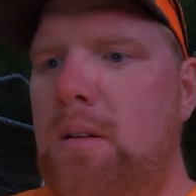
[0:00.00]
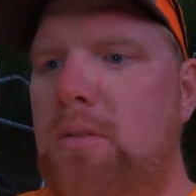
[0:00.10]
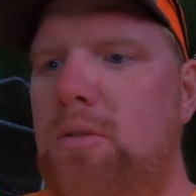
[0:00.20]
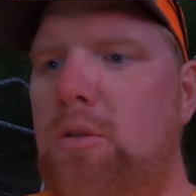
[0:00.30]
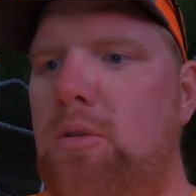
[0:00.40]

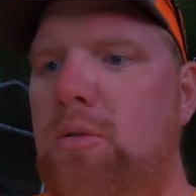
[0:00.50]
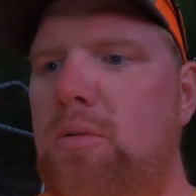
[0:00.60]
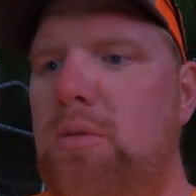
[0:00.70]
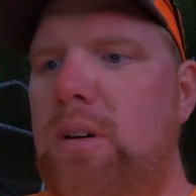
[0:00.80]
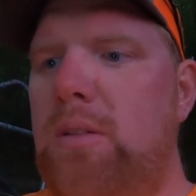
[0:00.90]

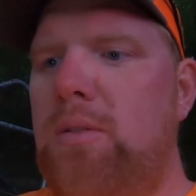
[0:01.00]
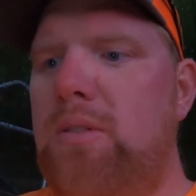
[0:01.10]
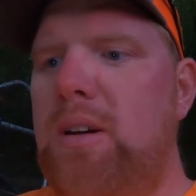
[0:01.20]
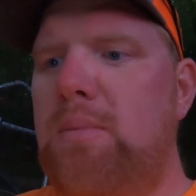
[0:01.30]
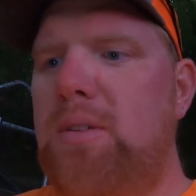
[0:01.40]
So the other
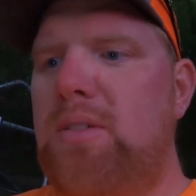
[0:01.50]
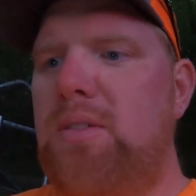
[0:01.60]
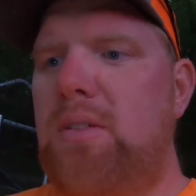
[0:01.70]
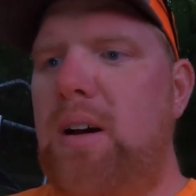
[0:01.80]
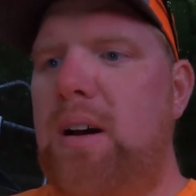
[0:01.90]
thing
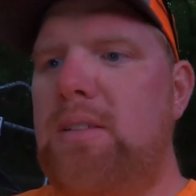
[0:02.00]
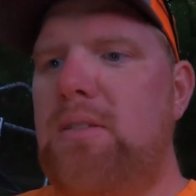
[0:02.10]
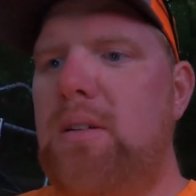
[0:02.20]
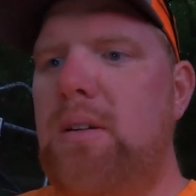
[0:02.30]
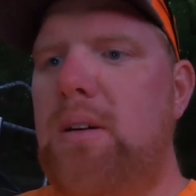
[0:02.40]

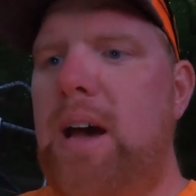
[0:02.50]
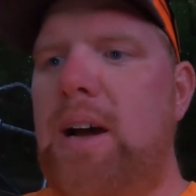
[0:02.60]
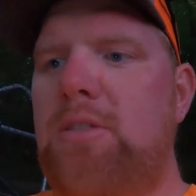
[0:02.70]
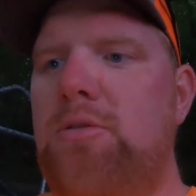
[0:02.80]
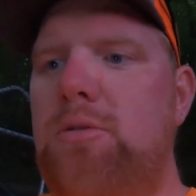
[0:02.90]
besides the
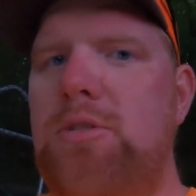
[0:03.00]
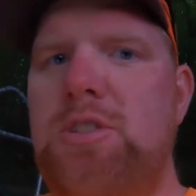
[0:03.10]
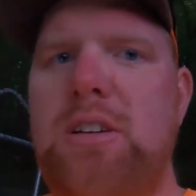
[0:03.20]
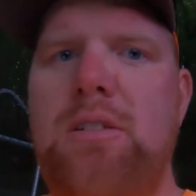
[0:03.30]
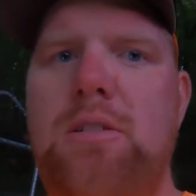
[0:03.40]
actual
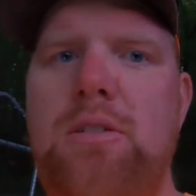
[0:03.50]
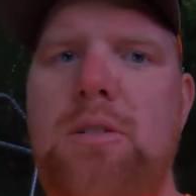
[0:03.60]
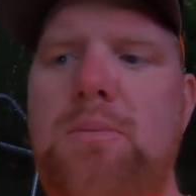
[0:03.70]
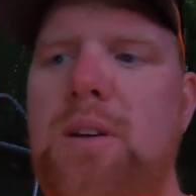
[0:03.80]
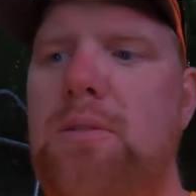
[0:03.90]
chicken
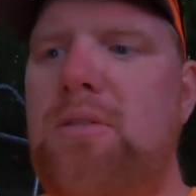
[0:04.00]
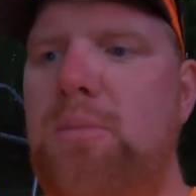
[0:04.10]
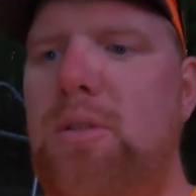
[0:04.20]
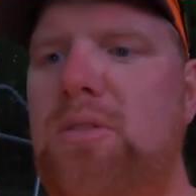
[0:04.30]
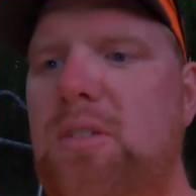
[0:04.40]
coop that was the
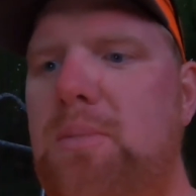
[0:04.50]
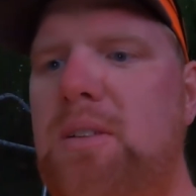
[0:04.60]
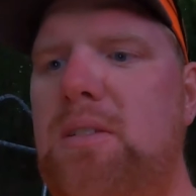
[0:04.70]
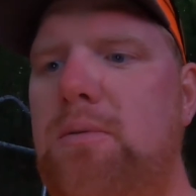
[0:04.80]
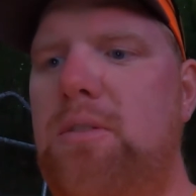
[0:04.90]
most
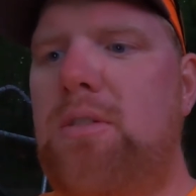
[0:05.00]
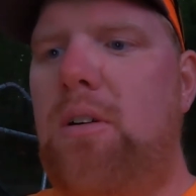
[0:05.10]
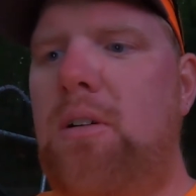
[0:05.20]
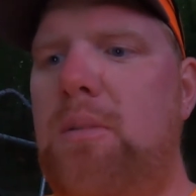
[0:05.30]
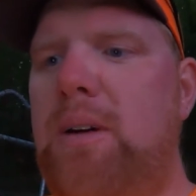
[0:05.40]
expensive was the
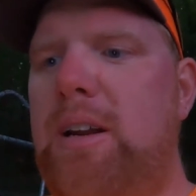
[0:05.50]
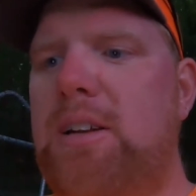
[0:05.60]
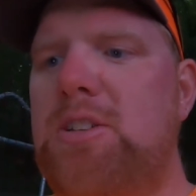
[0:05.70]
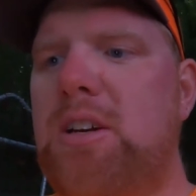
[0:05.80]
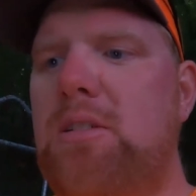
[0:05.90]

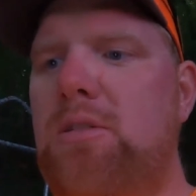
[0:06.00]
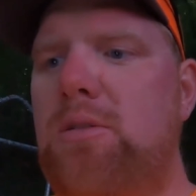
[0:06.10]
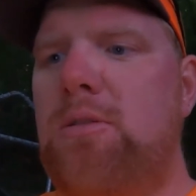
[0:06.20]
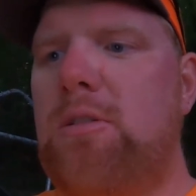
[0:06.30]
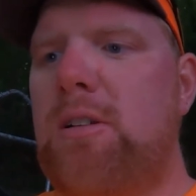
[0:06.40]
automatic chicken
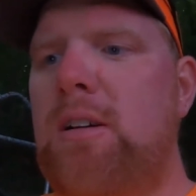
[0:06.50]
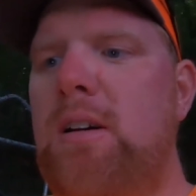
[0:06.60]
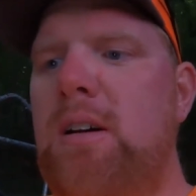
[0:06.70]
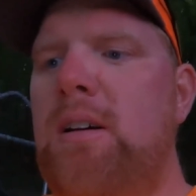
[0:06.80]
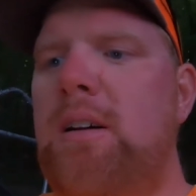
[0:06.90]
door
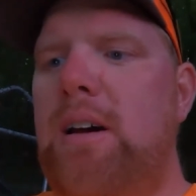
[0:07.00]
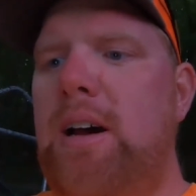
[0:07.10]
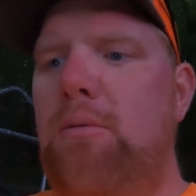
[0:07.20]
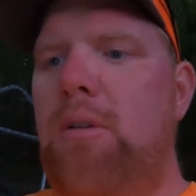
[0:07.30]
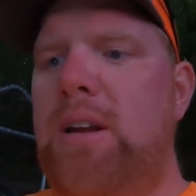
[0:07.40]

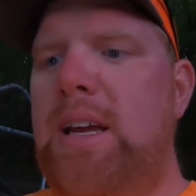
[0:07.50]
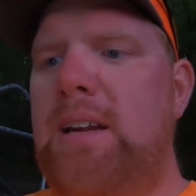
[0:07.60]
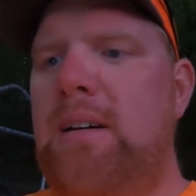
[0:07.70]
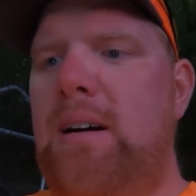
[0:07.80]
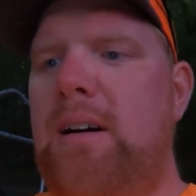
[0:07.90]
at
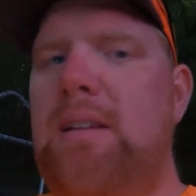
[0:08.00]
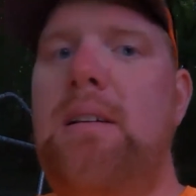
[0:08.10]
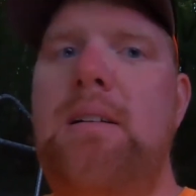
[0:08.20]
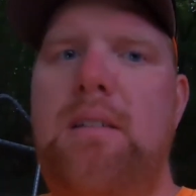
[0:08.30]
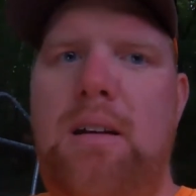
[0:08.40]

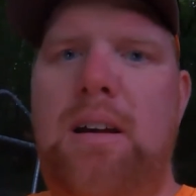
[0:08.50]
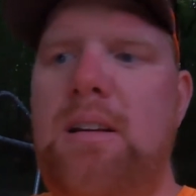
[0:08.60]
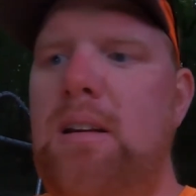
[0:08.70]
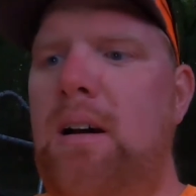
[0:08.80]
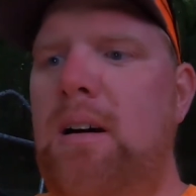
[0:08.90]

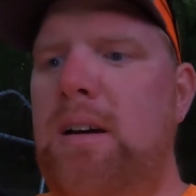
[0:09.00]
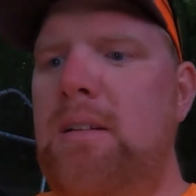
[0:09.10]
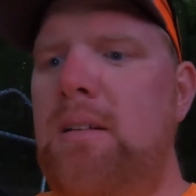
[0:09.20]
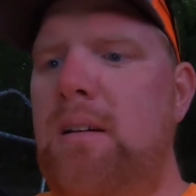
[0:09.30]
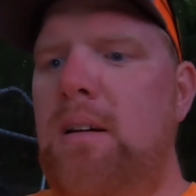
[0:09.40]

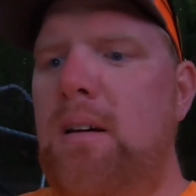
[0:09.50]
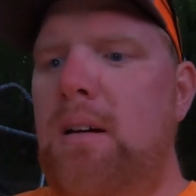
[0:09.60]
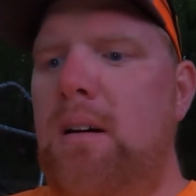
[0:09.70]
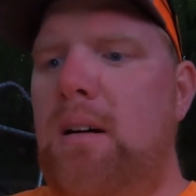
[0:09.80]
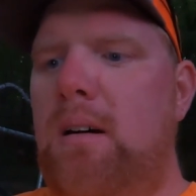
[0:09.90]

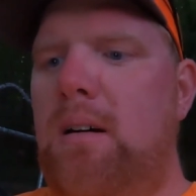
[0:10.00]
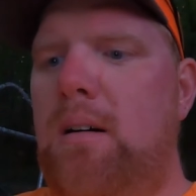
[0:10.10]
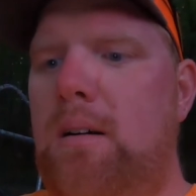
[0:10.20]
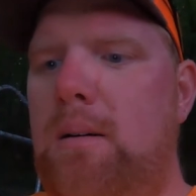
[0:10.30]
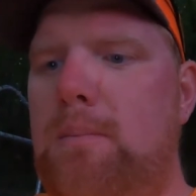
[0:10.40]

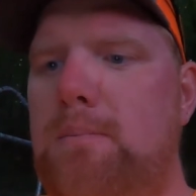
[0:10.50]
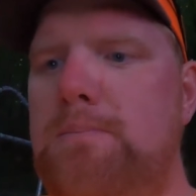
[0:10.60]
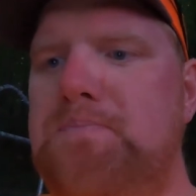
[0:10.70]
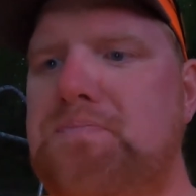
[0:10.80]
$189.99.